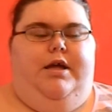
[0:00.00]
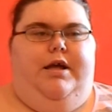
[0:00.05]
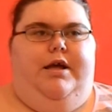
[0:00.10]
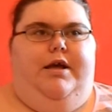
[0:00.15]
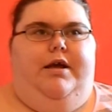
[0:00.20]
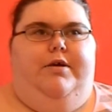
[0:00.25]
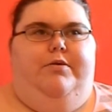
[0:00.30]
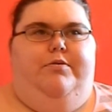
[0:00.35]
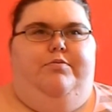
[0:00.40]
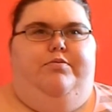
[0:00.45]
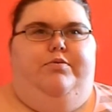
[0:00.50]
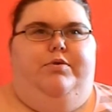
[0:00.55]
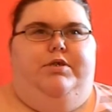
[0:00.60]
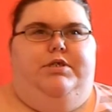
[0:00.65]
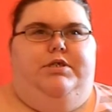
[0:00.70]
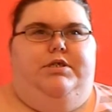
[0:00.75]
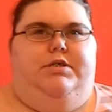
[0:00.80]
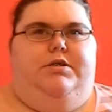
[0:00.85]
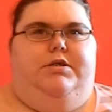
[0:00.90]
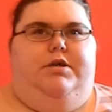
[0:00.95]
he
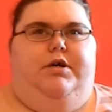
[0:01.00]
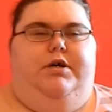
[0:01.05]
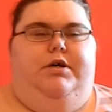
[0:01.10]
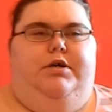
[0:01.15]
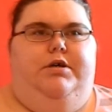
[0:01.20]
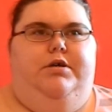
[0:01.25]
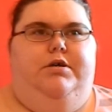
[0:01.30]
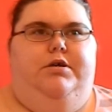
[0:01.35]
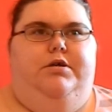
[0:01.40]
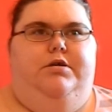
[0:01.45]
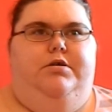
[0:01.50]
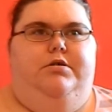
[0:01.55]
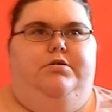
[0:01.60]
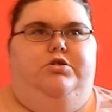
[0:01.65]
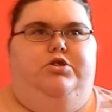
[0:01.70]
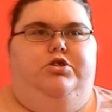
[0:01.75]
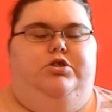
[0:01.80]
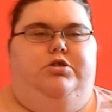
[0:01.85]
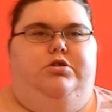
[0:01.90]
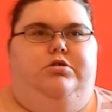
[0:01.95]
was
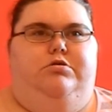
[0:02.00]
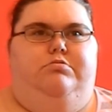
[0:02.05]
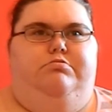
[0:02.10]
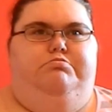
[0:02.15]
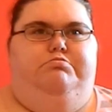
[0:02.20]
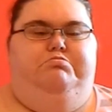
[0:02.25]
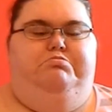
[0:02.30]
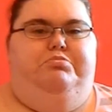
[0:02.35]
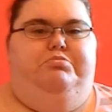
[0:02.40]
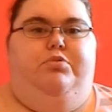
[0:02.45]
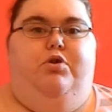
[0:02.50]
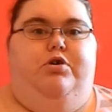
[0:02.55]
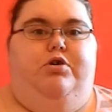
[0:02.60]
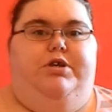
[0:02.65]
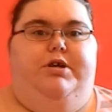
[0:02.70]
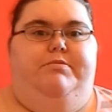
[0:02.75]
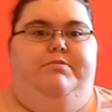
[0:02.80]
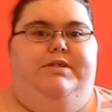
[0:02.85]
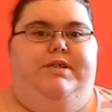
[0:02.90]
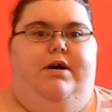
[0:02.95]
just
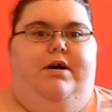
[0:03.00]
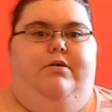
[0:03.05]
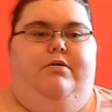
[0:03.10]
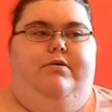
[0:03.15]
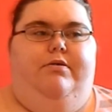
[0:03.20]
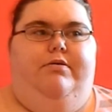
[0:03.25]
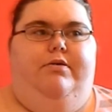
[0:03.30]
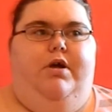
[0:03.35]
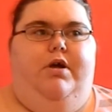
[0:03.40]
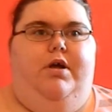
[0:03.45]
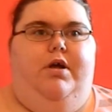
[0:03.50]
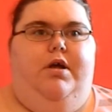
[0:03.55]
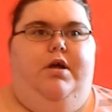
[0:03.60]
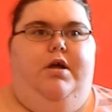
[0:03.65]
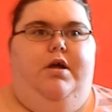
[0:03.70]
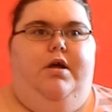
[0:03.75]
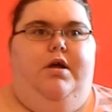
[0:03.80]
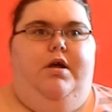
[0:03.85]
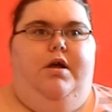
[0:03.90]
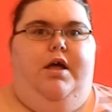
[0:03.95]
bored himself
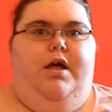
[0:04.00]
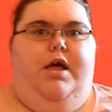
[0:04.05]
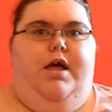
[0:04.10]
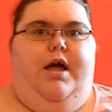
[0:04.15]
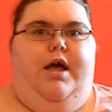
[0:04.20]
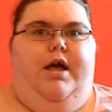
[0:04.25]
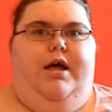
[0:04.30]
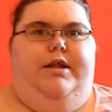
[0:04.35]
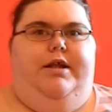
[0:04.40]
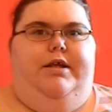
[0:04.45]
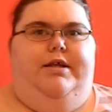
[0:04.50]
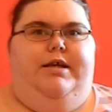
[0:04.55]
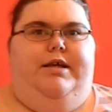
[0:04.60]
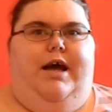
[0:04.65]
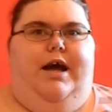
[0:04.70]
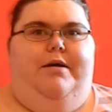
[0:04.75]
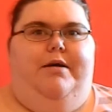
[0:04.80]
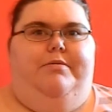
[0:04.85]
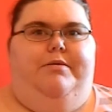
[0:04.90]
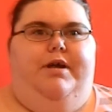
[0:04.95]
and he
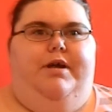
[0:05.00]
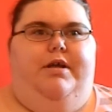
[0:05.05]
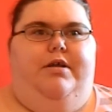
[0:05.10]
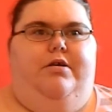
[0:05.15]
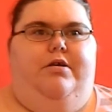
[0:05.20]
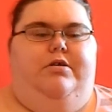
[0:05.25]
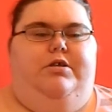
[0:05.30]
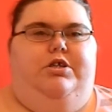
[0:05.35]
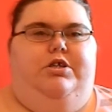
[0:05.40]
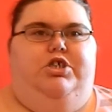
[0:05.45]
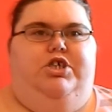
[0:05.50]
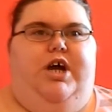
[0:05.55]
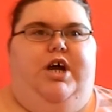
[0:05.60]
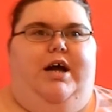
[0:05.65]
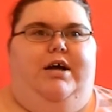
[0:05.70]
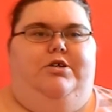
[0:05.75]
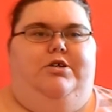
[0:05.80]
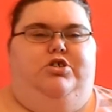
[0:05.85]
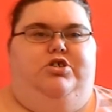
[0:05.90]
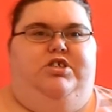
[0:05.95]
typed in on
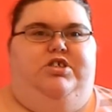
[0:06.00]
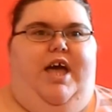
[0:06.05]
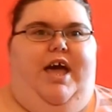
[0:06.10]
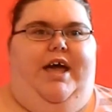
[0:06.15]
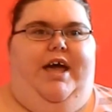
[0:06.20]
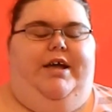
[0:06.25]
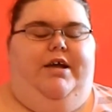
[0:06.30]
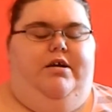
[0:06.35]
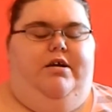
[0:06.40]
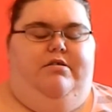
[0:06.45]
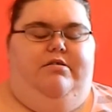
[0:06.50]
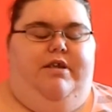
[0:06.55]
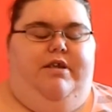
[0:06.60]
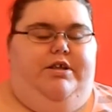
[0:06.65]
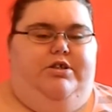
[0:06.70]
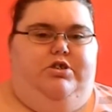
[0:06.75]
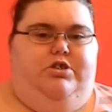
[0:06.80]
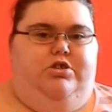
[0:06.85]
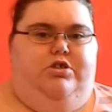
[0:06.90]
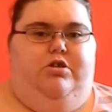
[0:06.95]
chat just A and
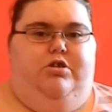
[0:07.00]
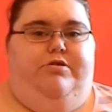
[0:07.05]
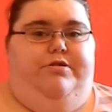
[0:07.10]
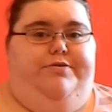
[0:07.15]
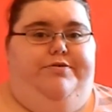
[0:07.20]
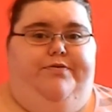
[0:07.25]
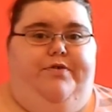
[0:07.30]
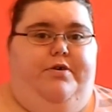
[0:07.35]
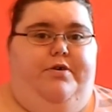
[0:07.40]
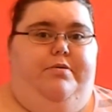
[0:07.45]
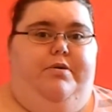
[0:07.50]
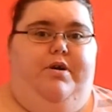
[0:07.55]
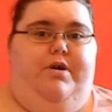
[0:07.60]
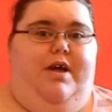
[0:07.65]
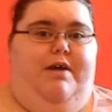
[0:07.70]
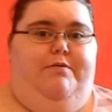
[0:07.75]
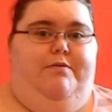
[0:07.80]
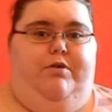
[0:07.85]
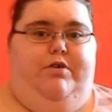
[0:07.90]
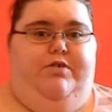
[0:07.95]
then just looked through
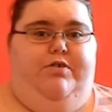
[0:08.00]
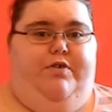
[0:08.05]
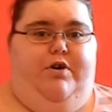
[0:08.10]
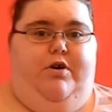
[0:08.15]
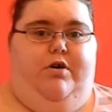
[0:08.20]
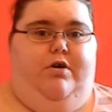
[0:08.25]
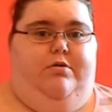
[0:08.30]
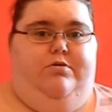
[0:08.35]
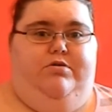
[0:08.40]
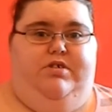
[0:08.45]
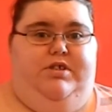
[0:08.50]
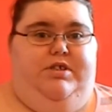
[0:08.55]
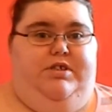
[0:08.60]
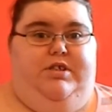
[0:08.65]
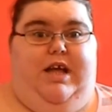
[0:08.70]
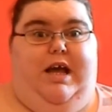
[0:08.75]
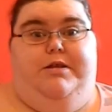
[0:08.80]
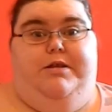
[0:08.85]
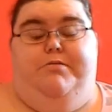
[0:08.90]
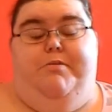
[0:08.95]
everyone's photos
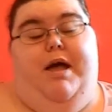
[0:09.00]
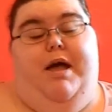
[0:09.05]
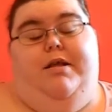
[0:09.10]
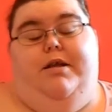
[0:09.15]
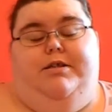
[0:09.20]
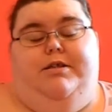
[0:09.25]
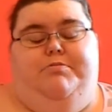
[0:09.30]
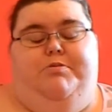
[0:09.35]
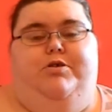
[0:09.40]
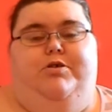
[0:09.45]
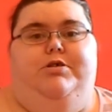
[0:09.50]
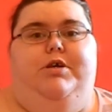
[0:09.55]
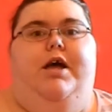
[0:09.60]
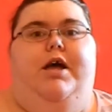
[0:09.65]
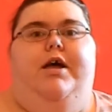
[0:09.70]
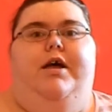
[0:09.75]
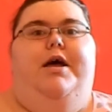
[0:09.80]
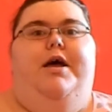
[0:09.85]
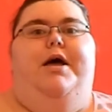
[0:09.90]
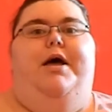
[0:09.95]
and liked mine, I suppose.
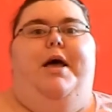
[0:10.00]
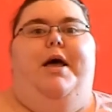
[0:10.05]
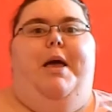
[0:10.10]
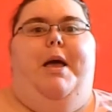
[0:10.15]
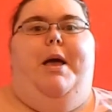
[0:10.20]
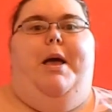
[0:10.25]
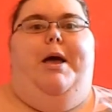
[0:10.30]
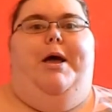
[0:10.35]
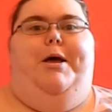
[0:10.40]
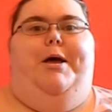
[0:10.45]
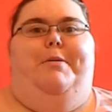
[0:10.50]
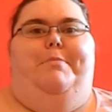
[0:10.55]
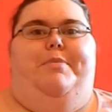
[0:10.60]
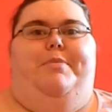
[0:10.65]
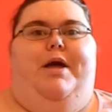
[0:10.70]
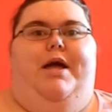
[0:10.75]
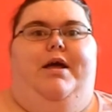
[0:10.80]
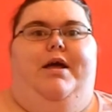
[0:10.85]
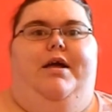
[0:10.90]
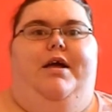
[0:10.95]

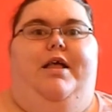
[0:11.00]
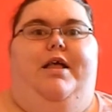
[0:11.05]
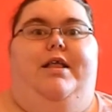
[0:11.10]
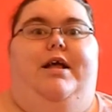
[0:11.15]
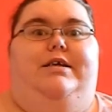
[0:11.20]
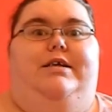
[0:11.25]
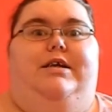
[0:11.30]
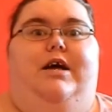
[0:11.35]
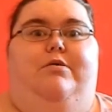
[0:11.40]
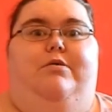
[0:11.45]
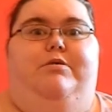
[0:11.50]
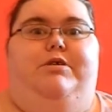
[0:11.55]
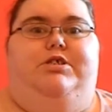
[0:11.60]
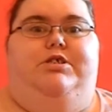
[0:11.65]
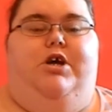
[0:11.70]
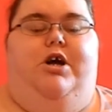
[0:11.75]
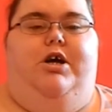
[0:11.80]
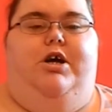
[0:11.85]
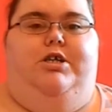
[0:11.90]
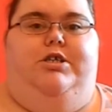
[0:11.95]
And that's how we
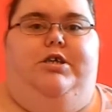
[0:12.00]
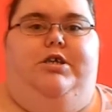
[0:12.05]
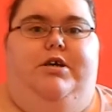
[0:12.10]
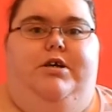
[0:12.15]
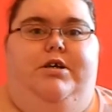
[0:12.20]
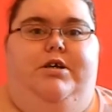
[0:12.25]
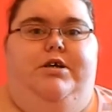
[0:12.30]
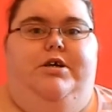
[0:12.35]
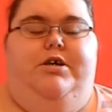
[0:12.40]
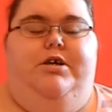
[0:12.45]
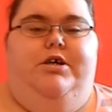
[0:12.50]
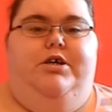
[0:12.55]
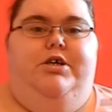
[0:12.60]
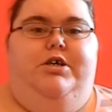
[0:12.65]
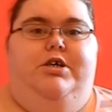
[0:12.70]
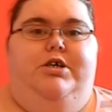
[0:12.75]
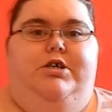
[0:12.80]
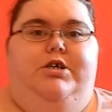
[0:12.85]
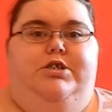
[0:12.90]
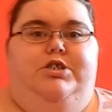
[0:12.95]
started
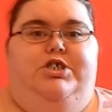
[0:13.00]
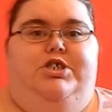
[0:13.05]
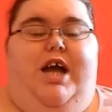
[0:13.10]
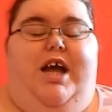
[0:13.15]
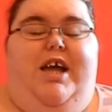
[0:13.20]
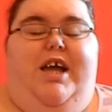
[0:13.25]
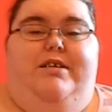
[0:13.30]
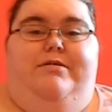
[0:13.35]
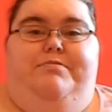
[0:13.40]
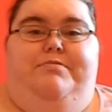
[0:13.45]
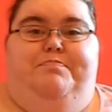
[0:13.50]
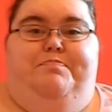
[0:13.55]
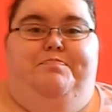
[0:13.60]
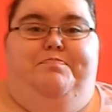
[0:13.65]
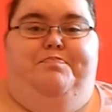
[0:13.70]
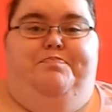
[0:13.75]
chatting.